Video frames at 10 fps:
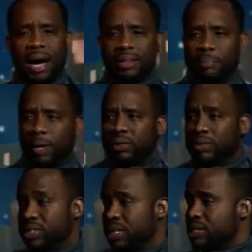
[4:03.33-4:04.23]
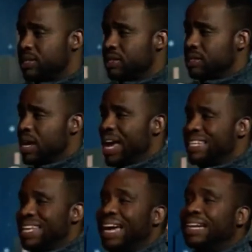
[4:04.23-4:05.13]
the birth of Jesus is
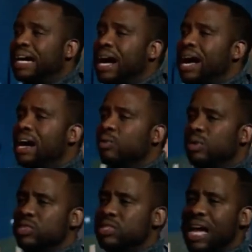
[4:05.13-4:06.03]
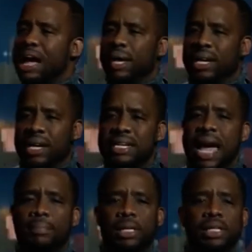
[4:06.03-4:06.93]
that God will stop in a
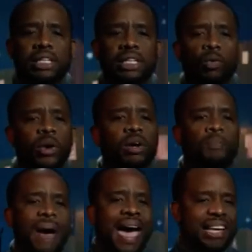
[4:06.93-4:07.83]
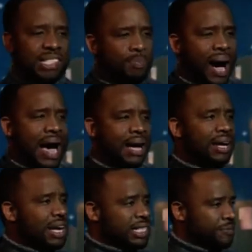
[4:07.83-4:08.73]
neighborhood will pass by
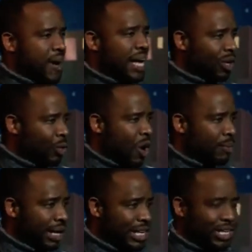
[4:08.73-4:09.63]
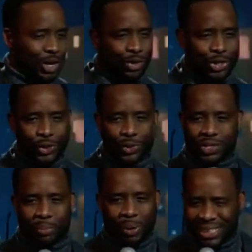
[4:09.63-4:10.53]
to find a woman he's going to choose
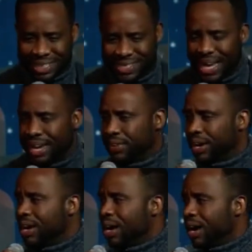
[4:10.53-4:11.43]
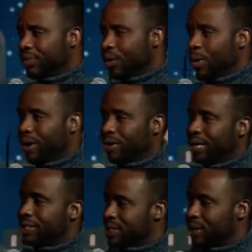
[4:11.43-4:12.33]
to bring the Savior of the world
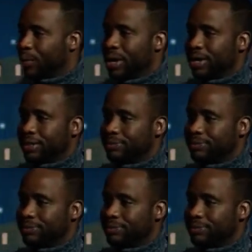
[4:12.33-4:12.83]
into the world.